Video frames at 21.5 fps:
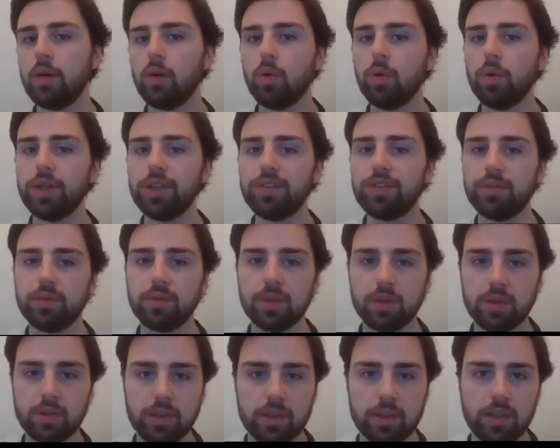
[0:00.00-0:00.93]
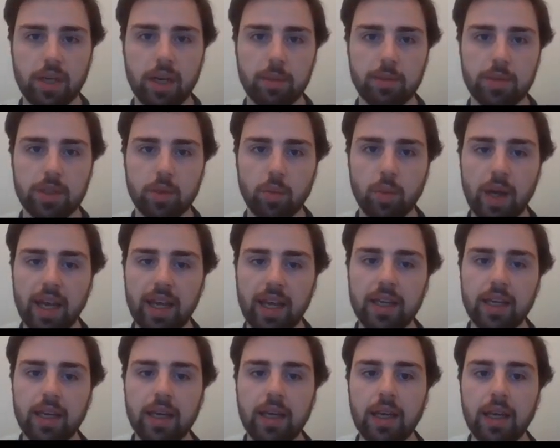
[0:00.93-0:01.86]
all different types of
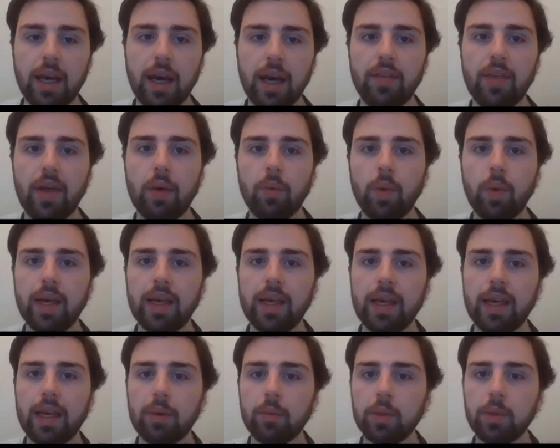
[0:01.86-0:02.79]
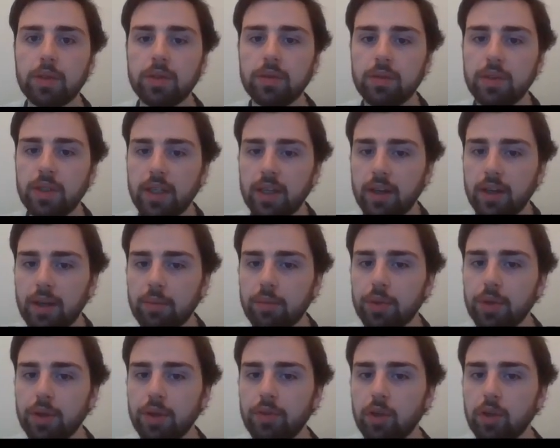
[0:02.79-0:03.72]
way. And that way it would,
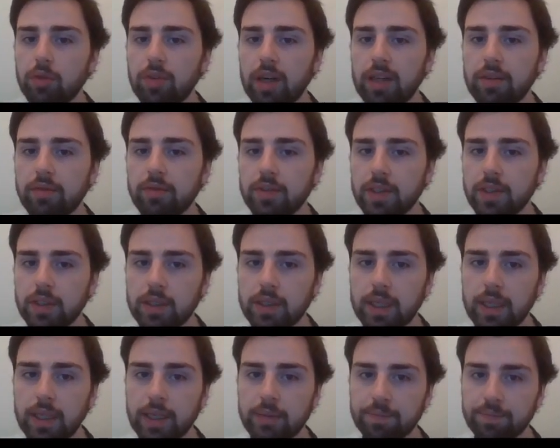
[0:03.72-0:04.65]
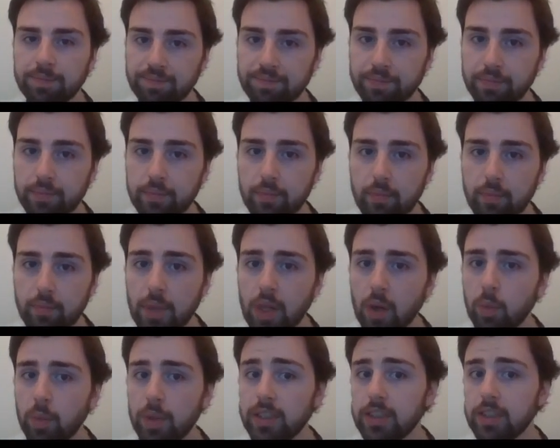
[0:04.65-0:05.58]
improve your relevancy,
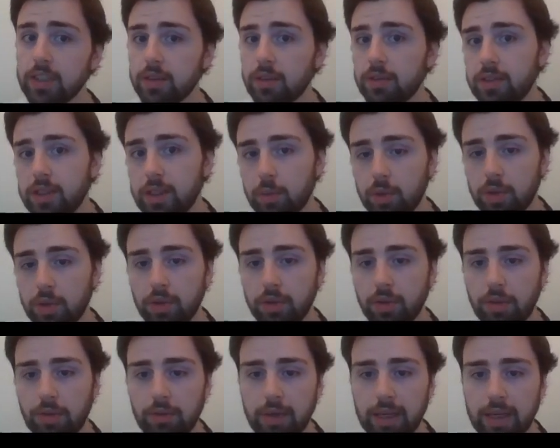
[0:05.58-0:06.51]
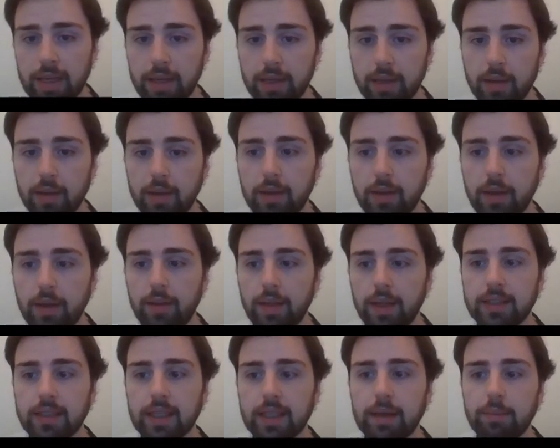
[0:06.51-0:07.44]
which is obviously one of the 3
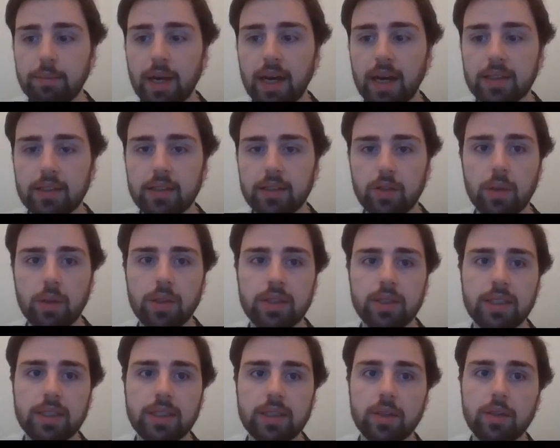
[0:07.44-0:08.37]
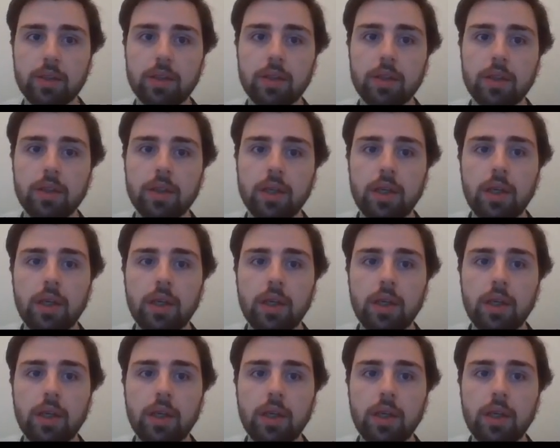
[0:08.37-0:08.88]
things that impact quality score.